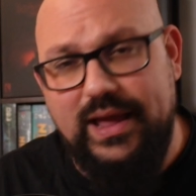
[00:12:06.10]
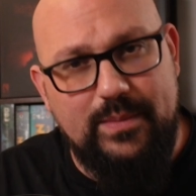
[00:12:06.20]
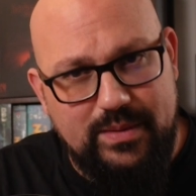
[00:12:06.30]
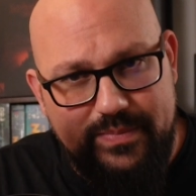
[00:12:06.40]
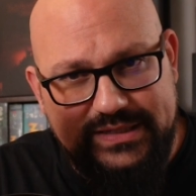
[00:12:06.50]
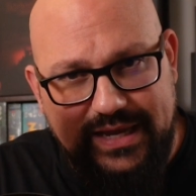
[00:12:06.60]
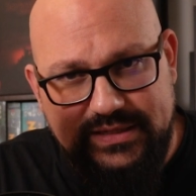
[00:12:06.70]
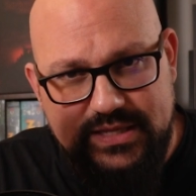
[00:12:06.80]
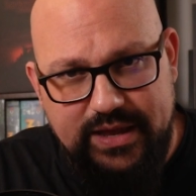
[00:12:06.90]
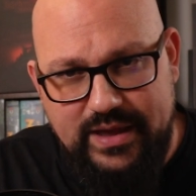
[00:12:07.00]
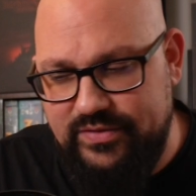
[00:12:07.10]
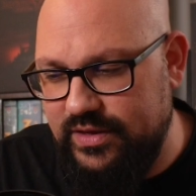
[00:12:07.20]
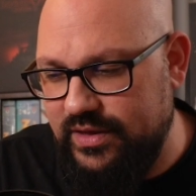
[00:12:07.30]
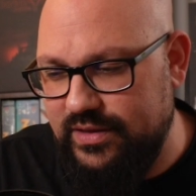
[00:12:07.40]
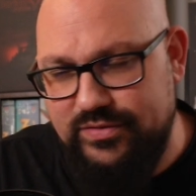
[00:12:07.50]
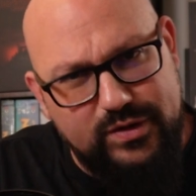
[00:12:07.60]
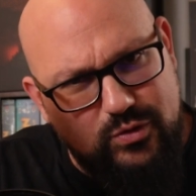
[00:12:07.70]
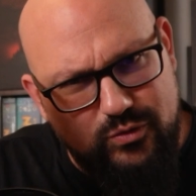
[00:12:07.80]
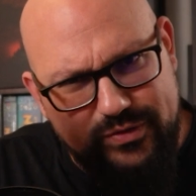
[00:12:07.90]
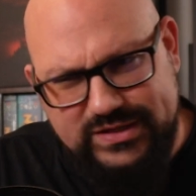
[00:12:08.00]
I mean besides the
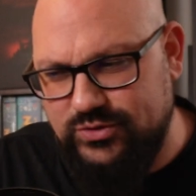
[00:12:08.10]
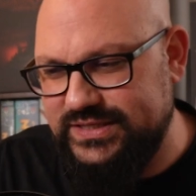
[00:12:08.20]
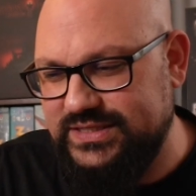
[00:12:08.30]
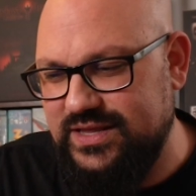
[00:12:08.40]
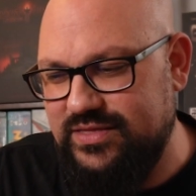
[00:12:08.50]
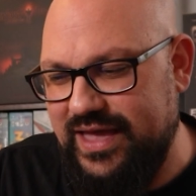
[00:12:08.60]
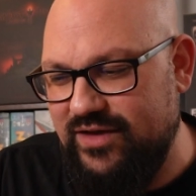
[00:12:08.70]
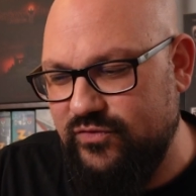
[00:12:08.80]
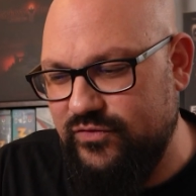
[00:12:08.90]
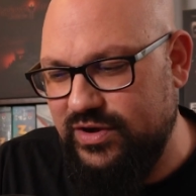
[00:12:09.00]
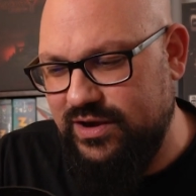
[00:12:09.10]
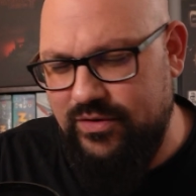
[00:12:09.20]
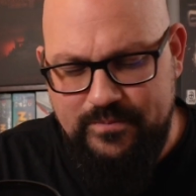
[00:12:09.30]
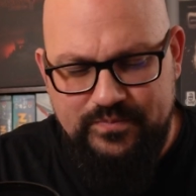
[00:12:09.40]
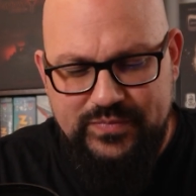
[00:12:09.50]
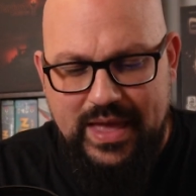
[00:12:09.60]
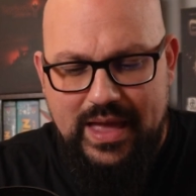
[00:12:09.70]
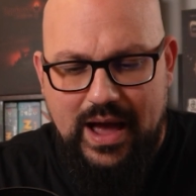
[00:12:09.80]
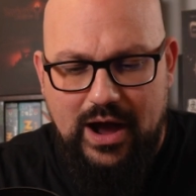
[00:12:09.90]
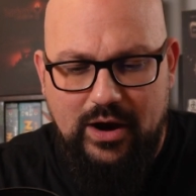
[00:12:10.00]
cool resources that they have over here,
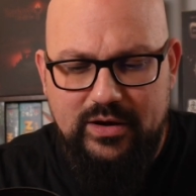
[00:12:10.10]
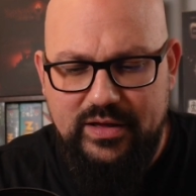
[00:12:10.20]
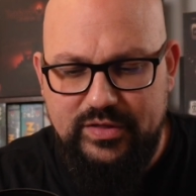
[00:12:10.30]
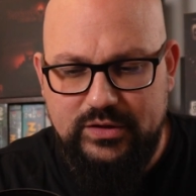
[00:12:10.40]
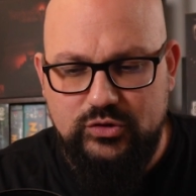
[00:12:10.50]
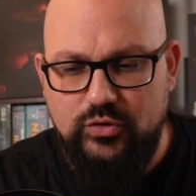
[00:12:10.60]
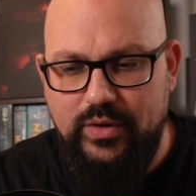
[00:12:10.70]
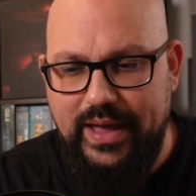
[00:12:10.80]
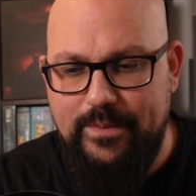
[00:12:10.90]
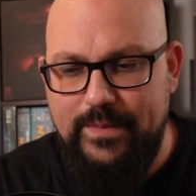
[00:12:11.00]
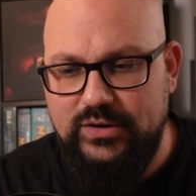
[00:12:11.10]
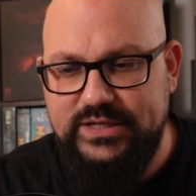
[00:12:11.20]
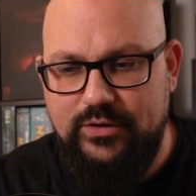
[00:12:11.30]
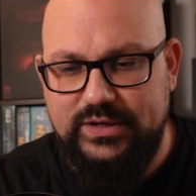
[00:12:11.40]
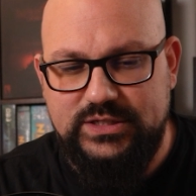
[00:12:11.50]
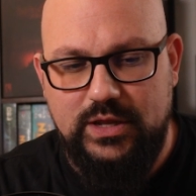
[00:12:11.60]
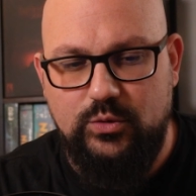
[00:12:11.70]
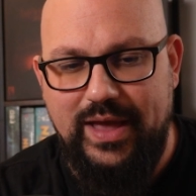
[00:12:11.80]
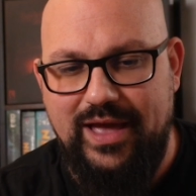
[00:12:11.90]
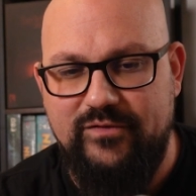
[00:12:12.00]
are the two mercenaries that
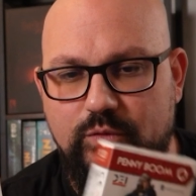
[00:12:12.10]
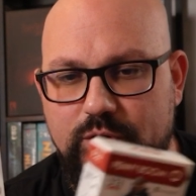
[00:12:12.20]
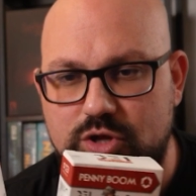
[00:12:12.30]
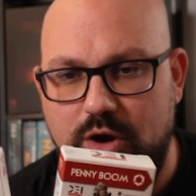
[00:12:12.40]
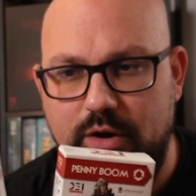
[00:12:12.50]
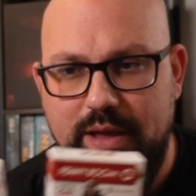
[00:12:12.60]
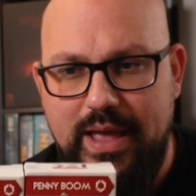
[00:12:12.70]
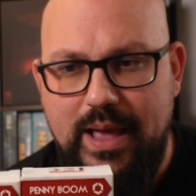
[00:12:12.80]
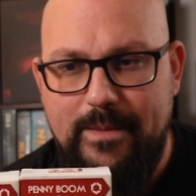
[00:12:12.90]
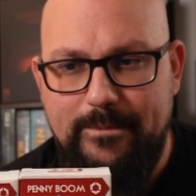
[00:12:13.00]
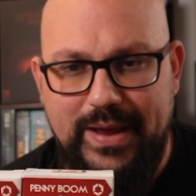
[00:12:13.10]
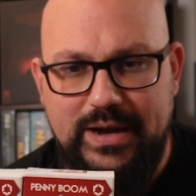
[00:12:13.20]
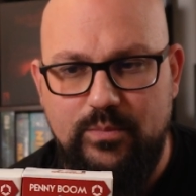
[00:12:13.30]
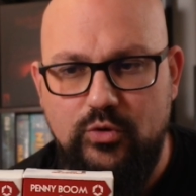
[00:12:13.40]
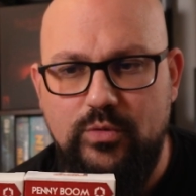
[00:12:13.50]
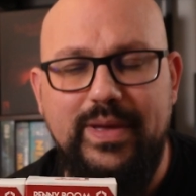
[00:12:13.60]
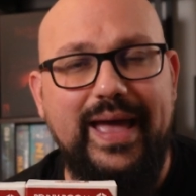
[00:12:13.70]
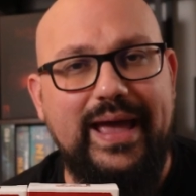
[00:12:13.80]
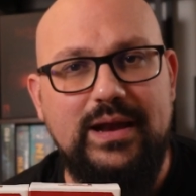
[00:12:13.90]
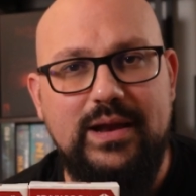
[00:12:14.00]
we have, which are Penny Boom
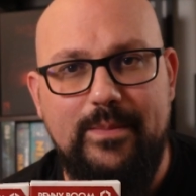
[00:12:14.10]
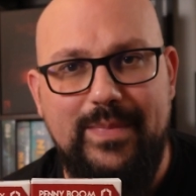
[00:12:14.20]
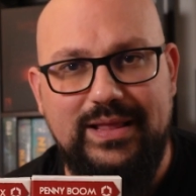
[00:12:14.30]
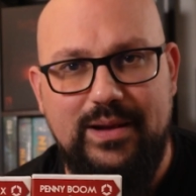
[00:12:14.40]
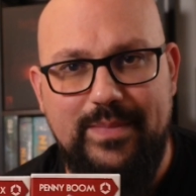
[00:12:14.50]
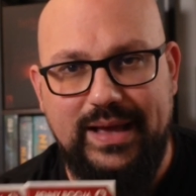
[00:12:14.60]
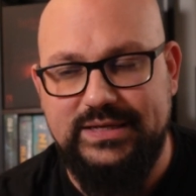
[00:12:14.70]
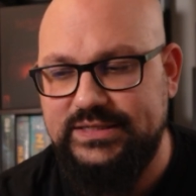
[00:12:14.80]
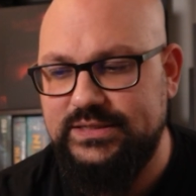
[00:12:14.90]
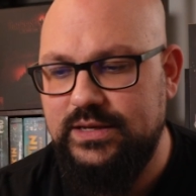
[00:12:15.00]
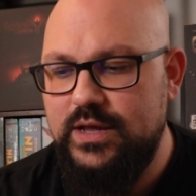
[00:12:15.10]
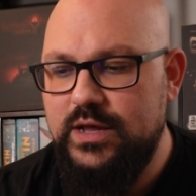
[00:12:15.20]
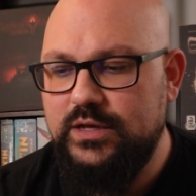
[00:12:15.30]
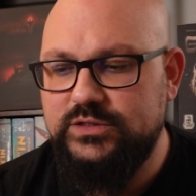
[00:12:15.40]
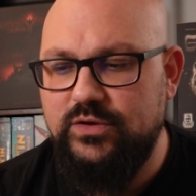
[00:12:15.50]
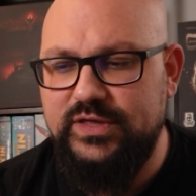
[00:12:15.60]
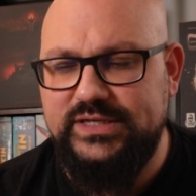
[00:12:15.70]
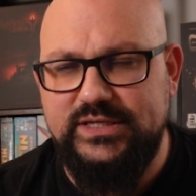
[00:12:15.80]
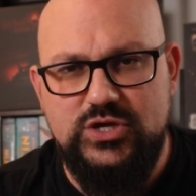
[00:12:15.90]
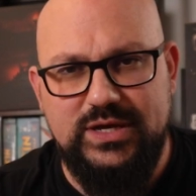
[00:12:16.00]
and Max. So this
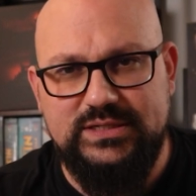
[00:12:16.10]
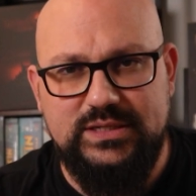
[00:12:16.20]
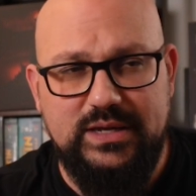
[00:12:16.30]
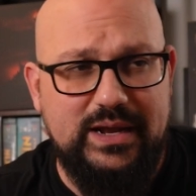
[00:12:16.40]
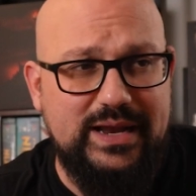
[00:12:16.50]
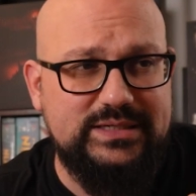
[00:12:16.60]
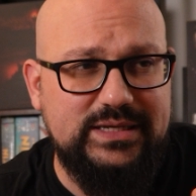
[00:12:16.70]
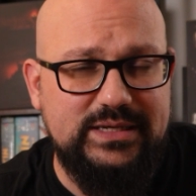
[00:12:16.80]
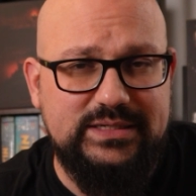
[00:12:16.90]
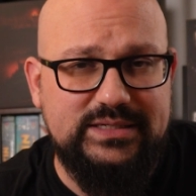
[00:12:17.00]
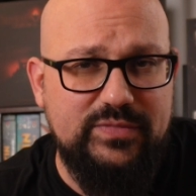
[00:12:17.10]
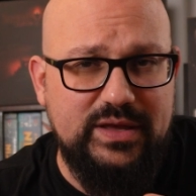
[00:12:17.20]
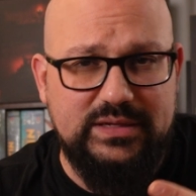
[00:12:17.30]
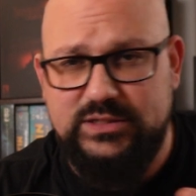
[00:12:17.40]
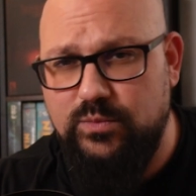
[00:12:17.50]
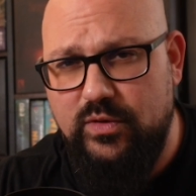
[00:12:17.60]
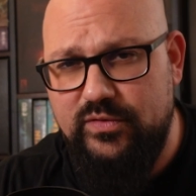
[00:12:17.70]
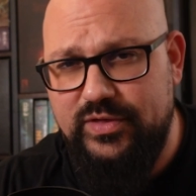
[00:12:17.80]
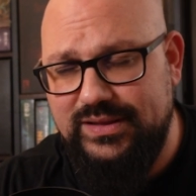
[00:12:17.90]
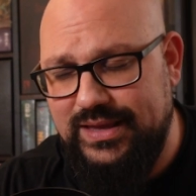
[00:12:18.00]
is just, let's say, something small
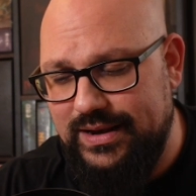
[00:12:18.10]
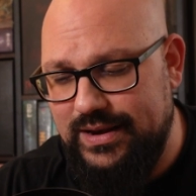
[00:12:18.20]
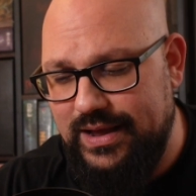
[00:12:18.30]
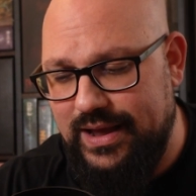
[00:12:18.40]
that can